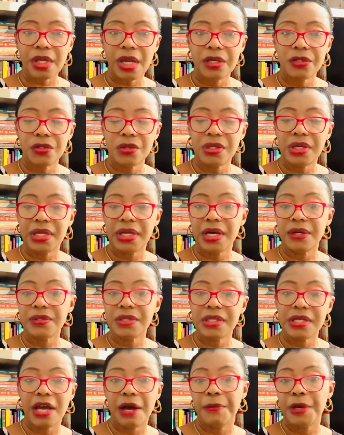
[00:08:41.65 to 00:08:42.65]
that I'll
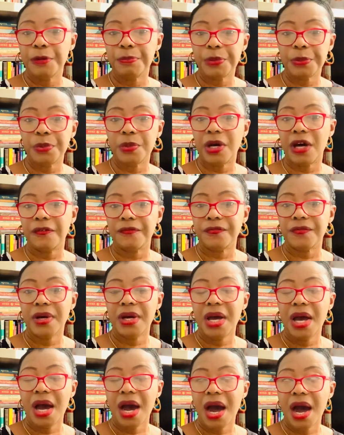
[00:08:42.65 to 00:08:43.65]
see how many people
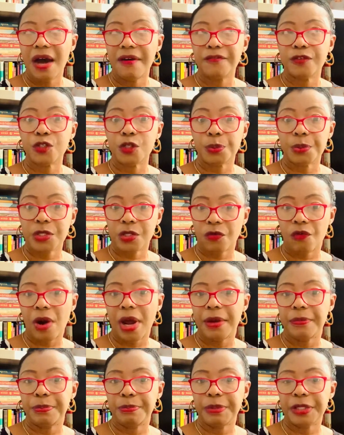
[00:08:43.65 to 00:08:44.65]
have
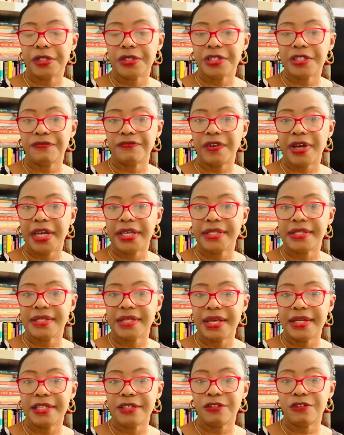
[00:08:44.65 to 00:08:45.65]
subscribed, because if I
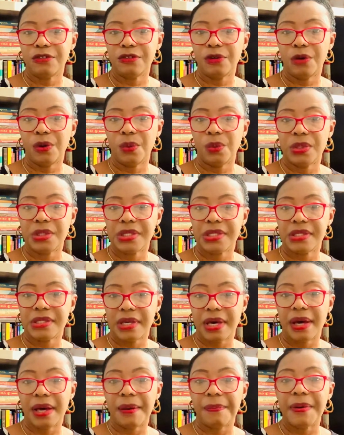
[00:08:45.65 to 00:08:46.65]
send it to you on
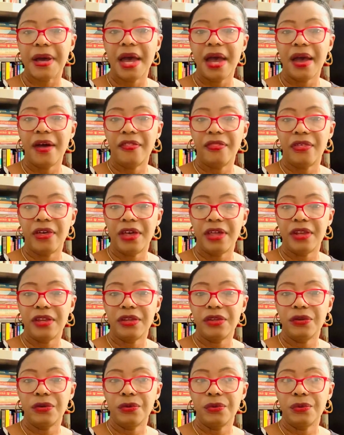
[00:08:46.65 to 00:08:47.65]
WhatsApp,
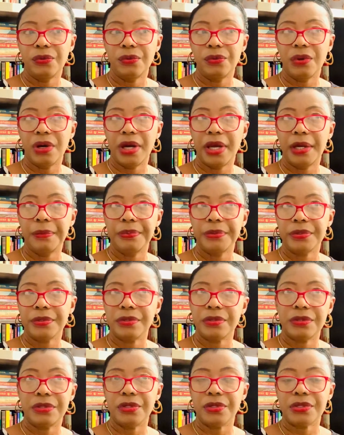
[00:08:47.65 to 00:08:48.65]
then you are able
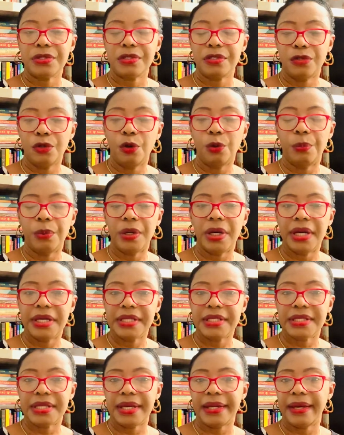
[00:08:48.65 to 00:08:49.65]
to just know. But I
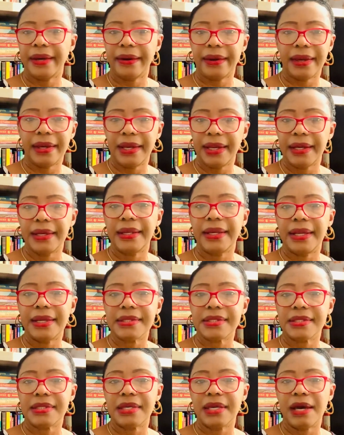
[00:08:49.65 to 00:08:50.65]
decided, okay,
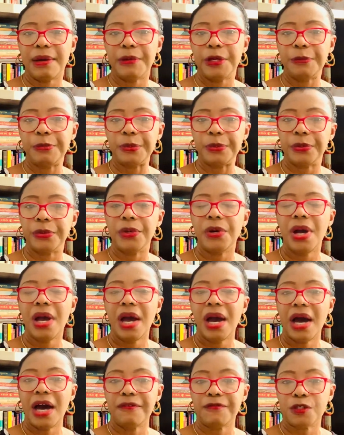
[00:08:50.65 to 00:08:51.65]
let's see how many people
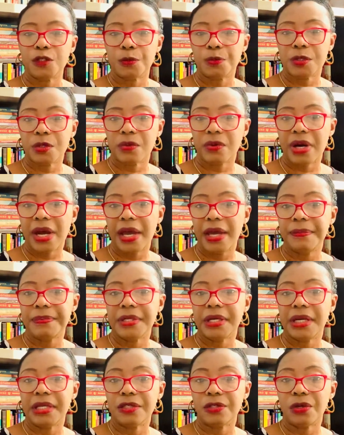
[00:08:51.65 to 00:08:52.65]
have subscribed
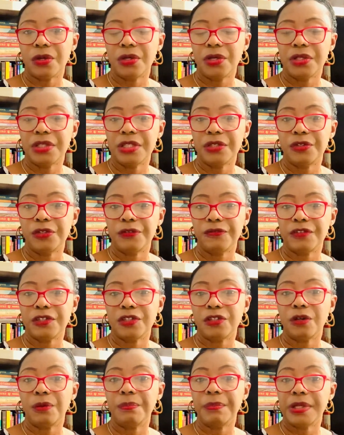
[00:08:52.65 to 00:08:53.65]
and turn on the
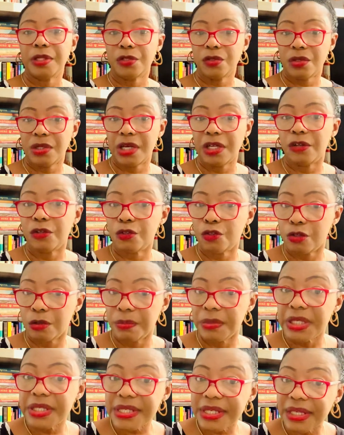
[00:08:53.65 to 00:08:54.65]
notification bell, so that
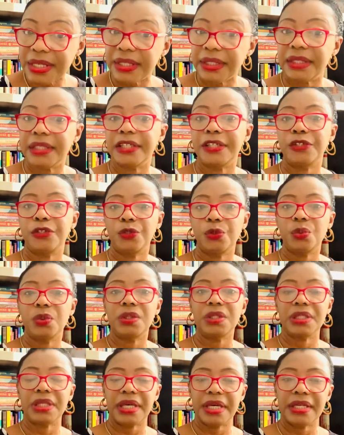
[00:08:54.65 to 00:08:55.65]
automatically you
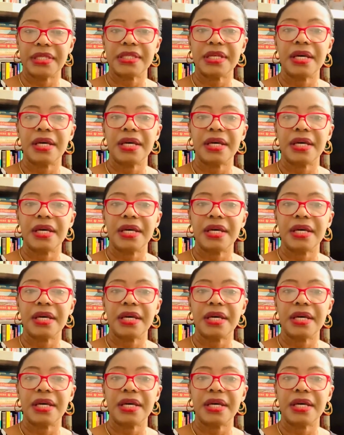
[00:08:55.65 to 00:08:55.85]
will get